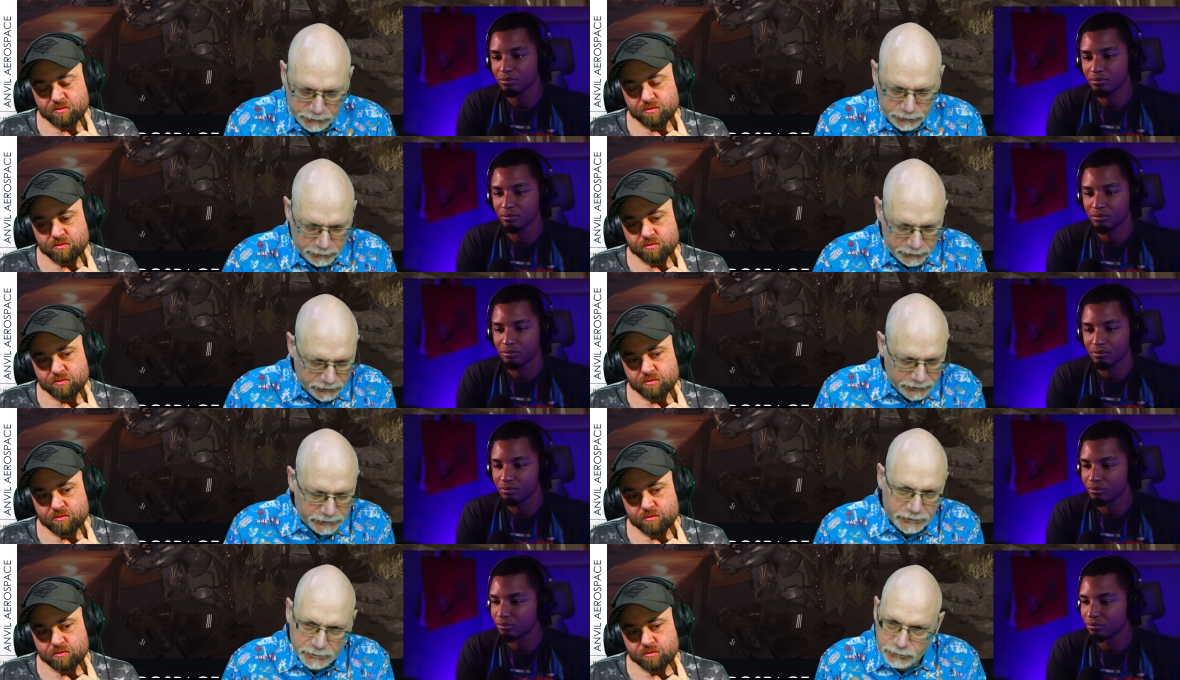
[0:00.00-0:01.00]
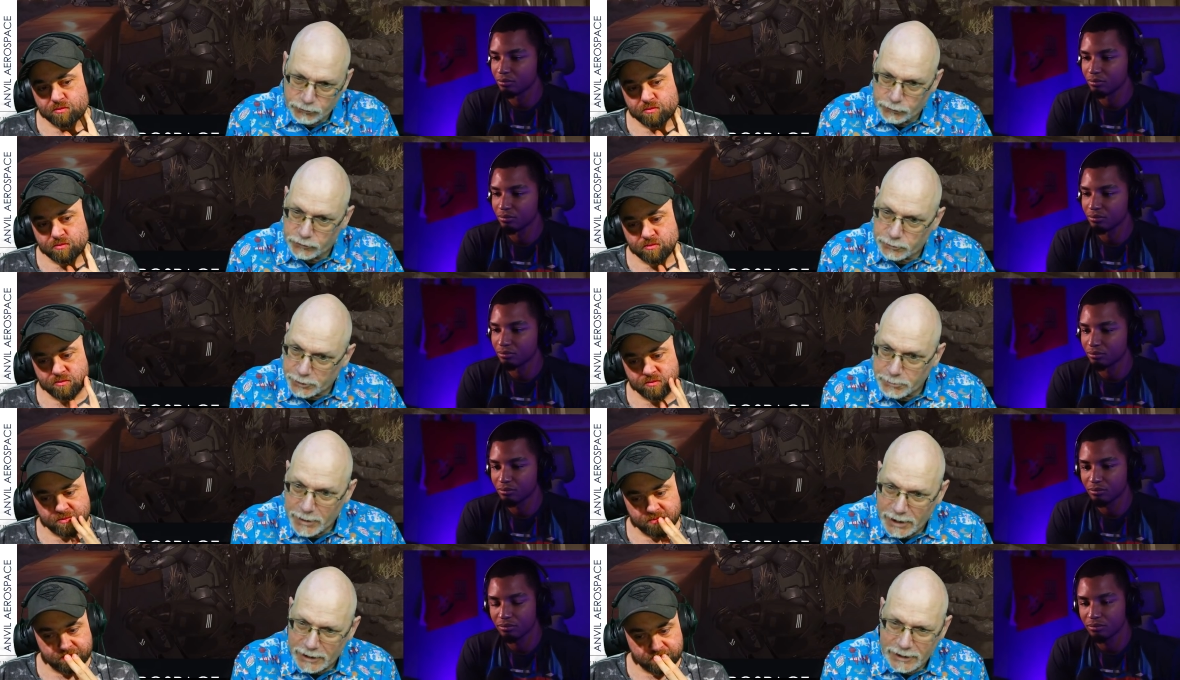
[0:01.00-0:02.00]
Speaker 1: that the seats are further spread
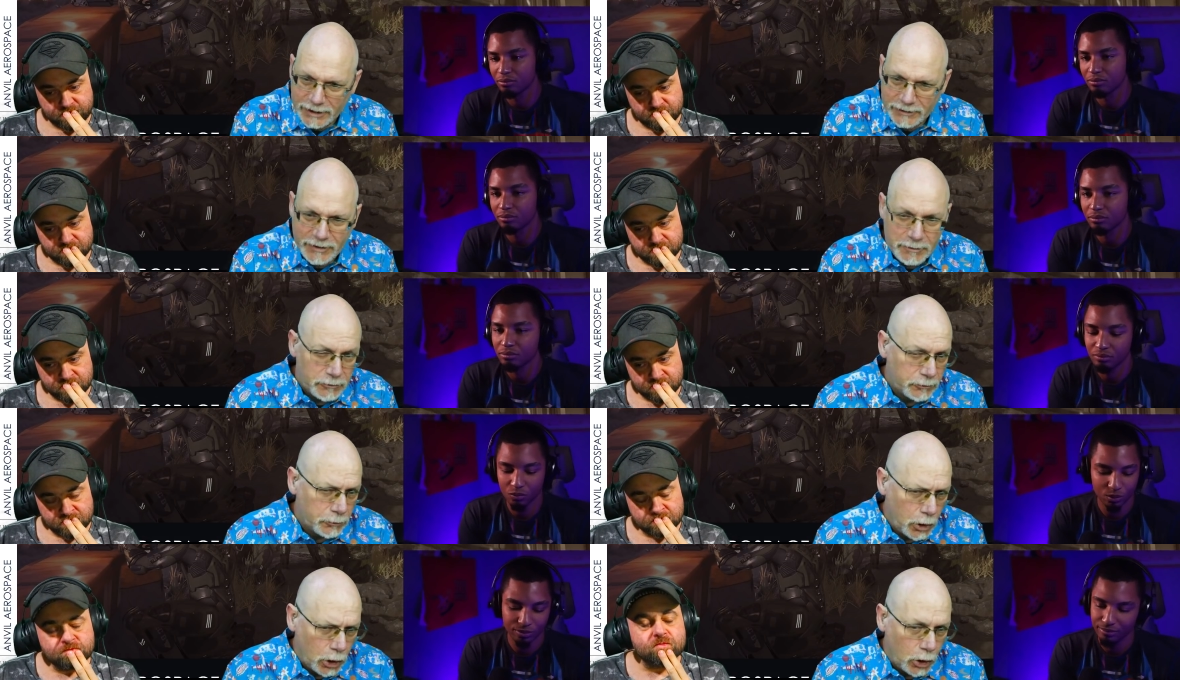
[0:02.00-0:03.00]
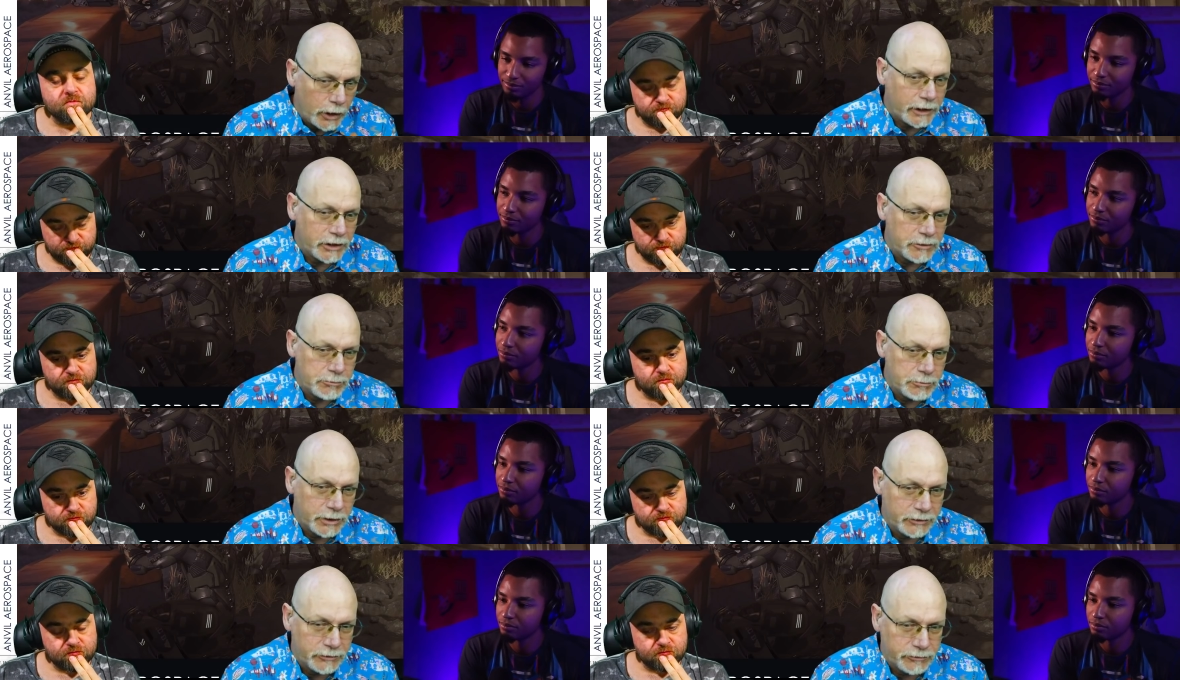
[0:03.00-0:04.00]
apart, and that likely
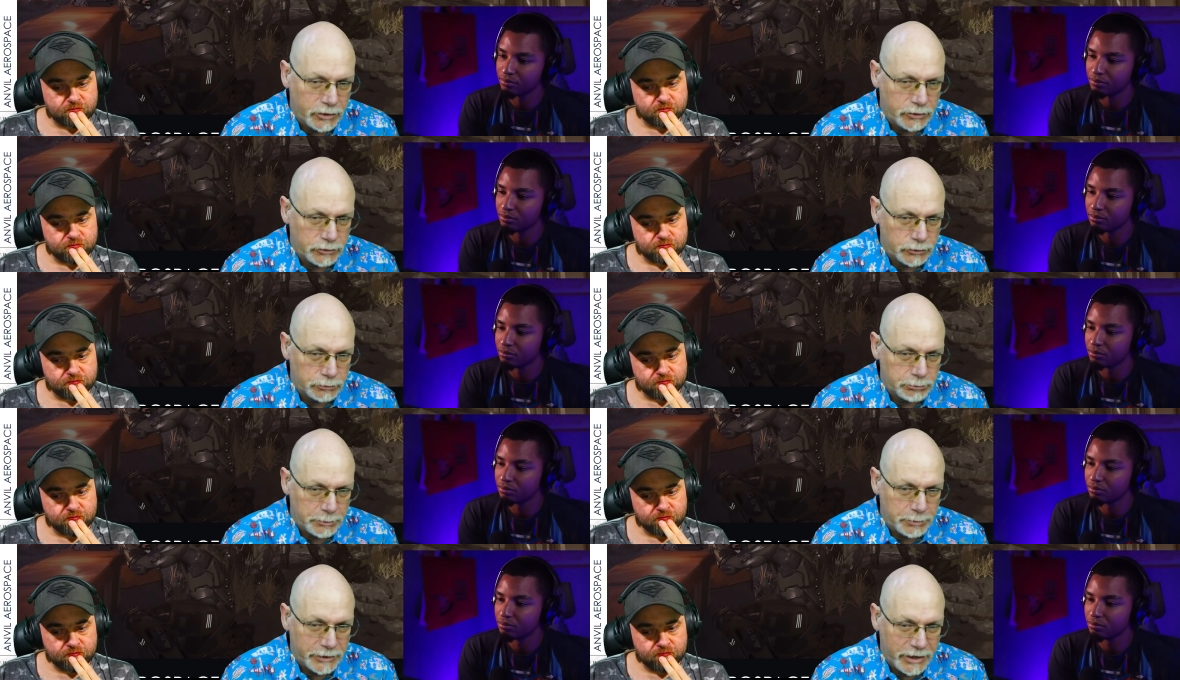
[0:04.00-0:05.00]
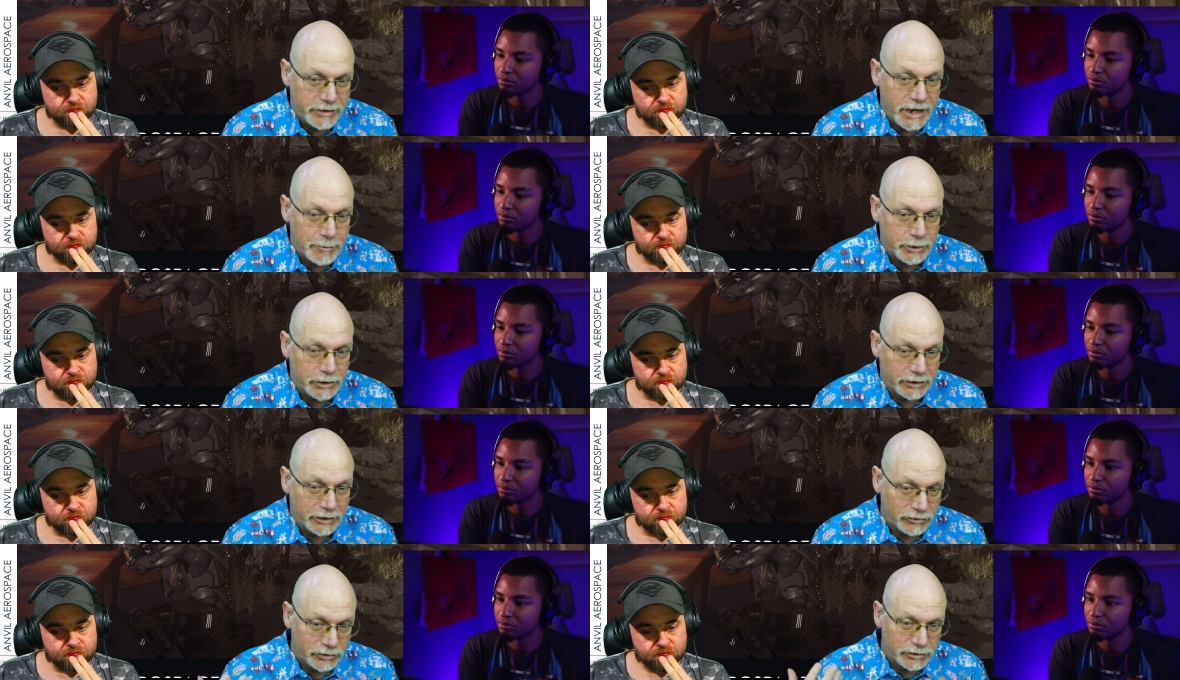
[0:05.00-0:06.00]
means that people in heavy armor can
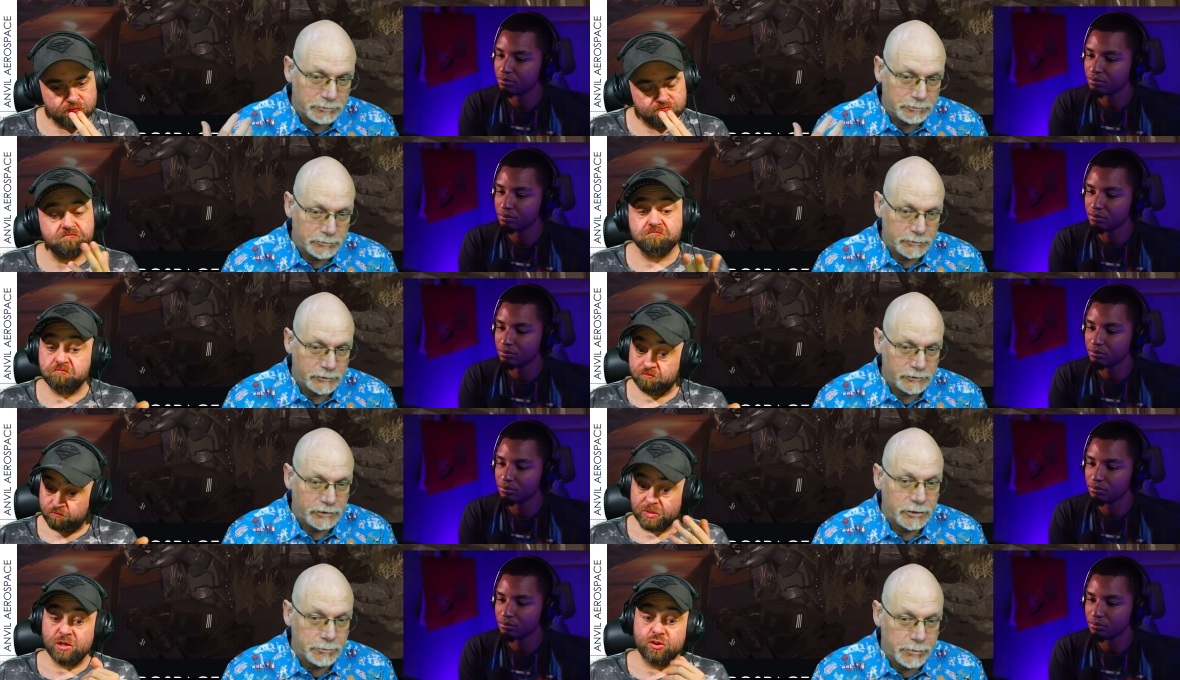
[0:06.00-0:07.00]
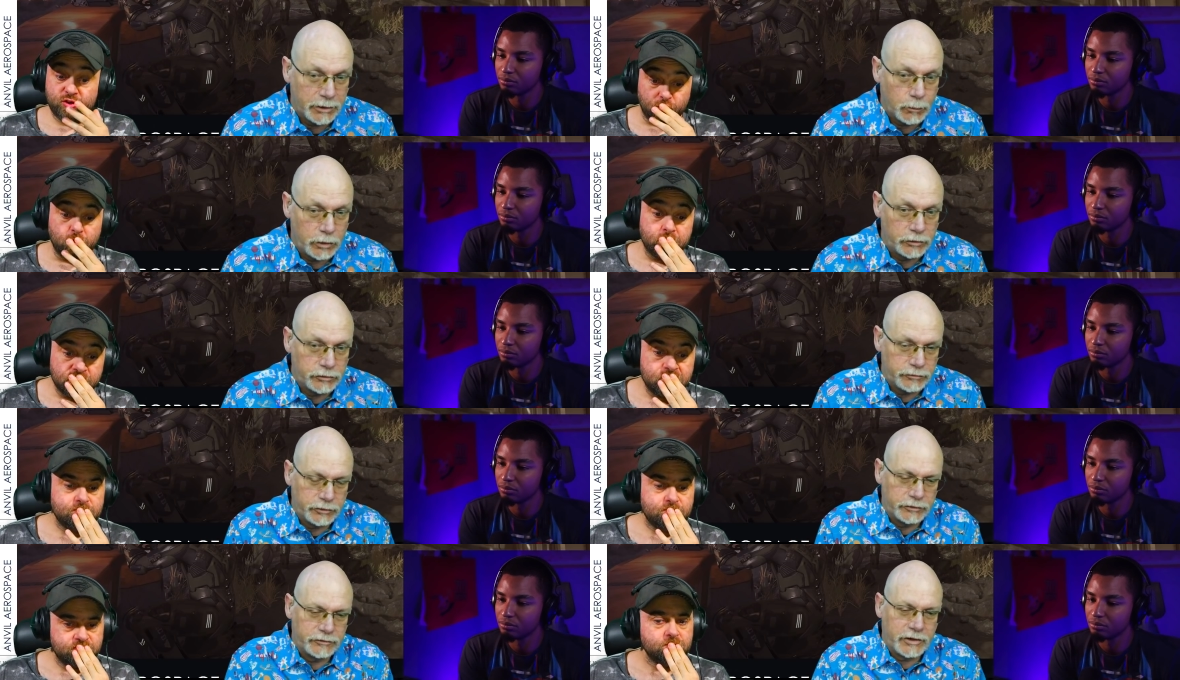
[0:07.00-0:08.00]
actually sit in them better. True. Whereas if
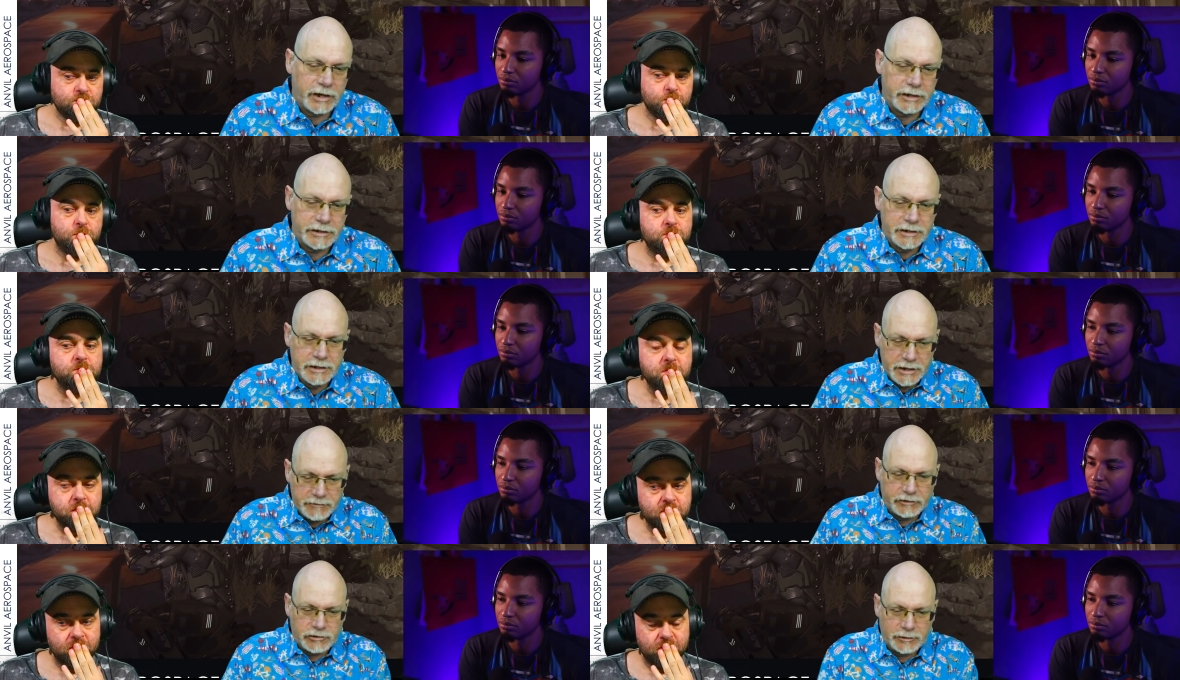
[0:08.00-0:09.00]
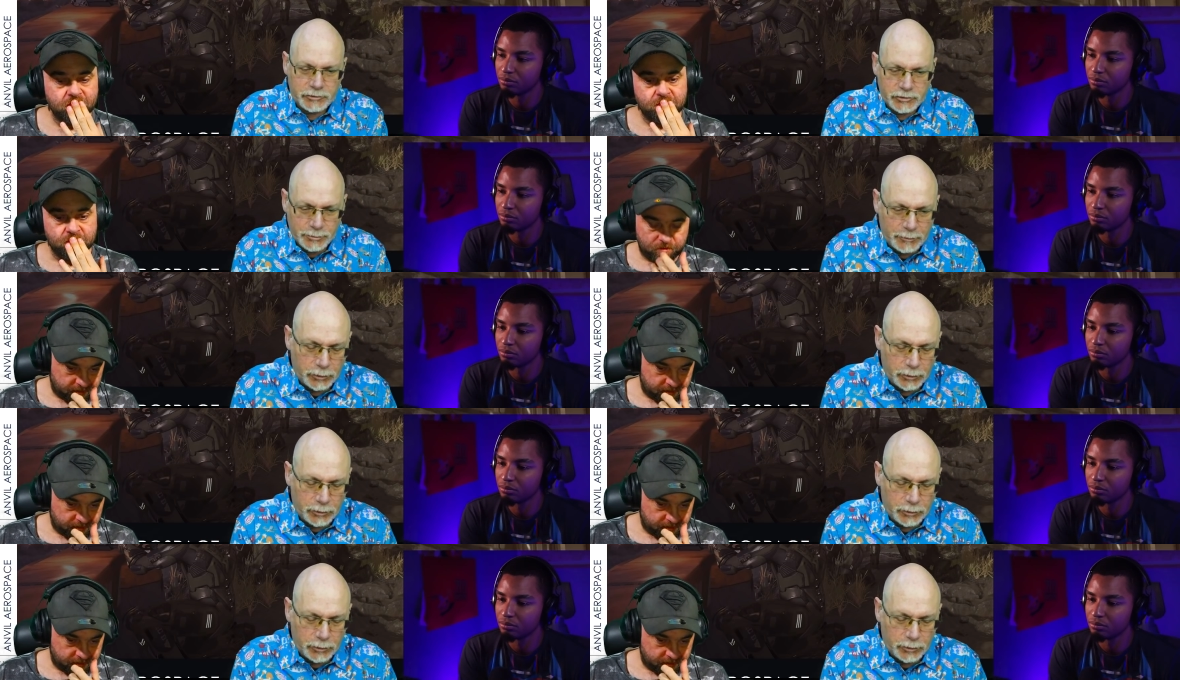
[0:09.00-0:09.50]
you're in, say, if a crunch mod